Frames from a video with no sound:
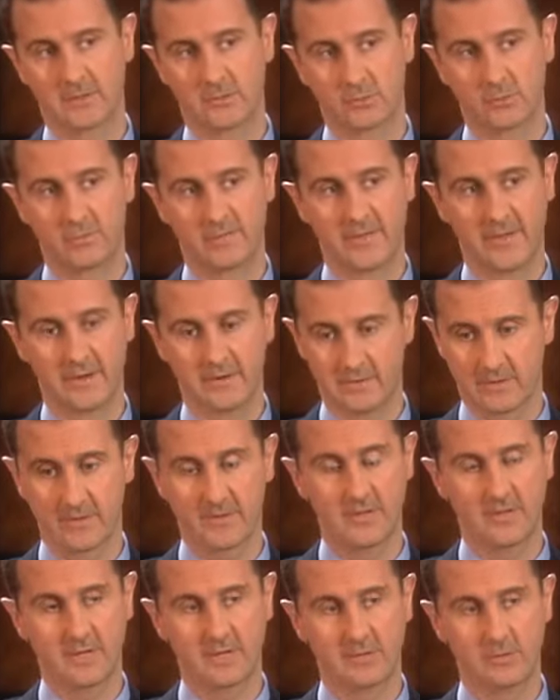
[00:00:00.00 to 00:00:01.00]
to
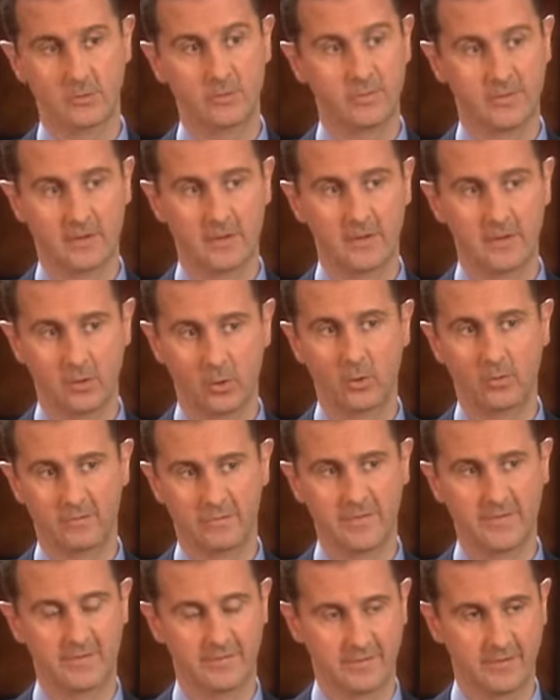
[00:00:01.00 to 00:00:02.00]
the law of
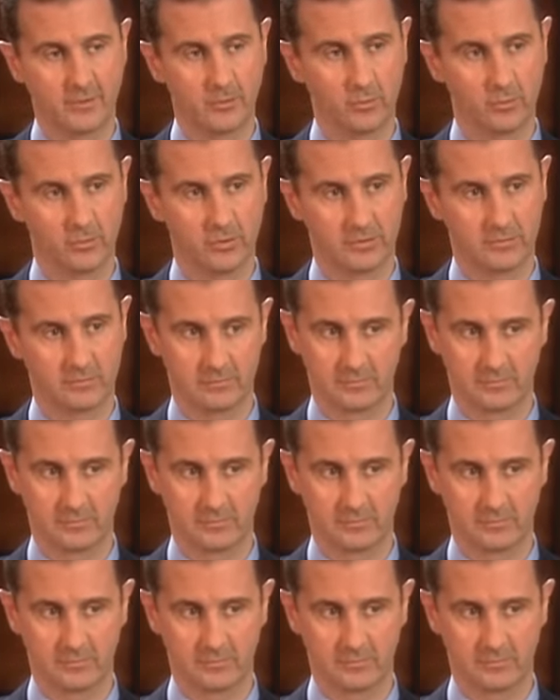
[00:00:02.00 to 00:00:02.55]
the institution.